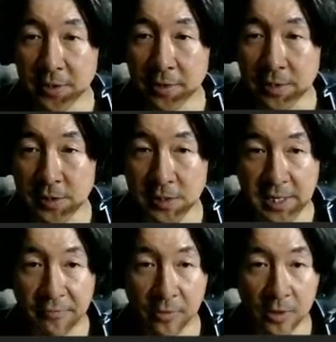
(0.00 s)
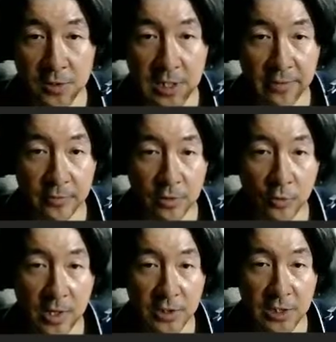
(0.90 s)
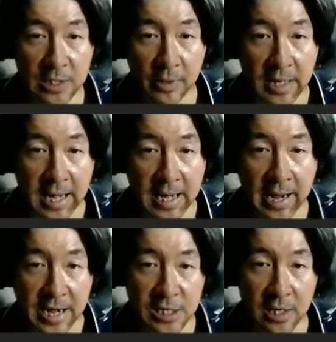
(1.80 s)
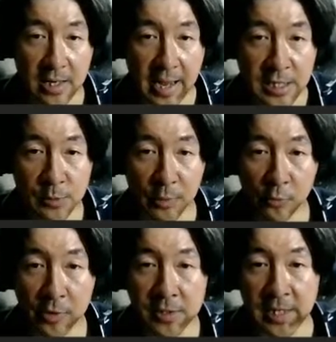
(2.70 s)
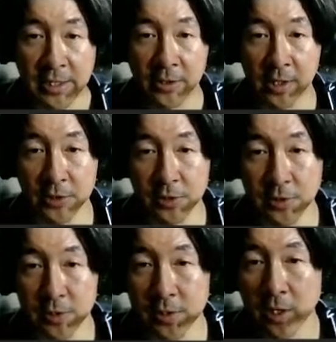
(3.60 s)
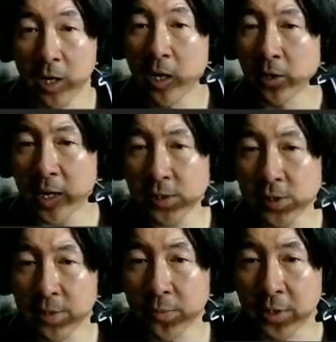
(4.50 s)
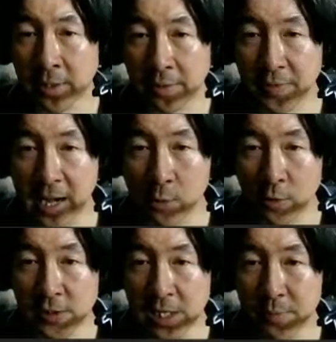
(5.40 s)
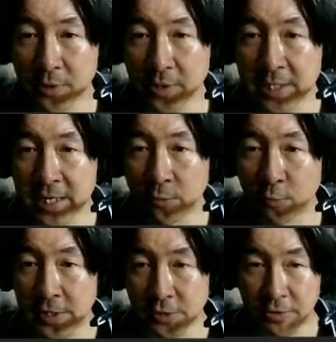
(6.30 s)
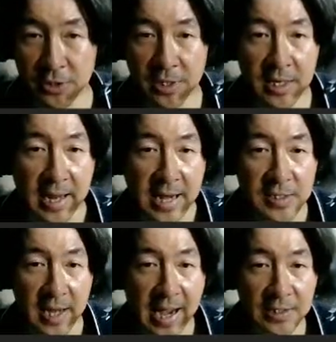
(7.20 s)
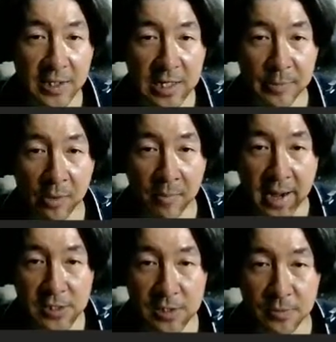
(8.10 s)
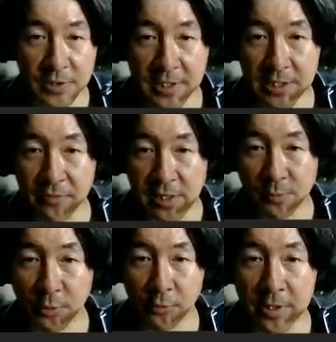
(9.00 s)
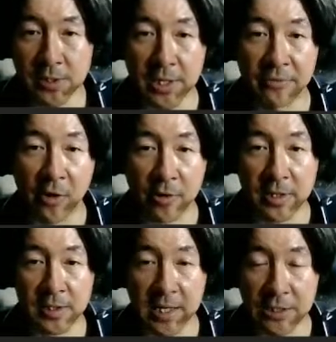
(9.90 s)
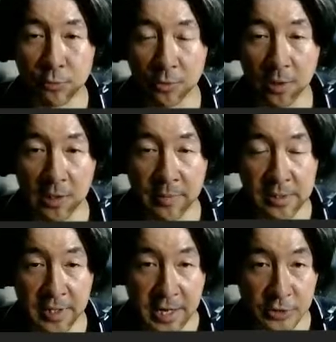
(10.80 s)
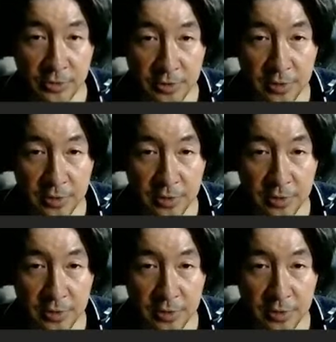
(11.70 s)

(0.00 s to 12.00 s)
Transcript: This is a philosophical question about AI experience and consciousness, not something that would typically need research. It's asking about my subjective experience of architectural limitations.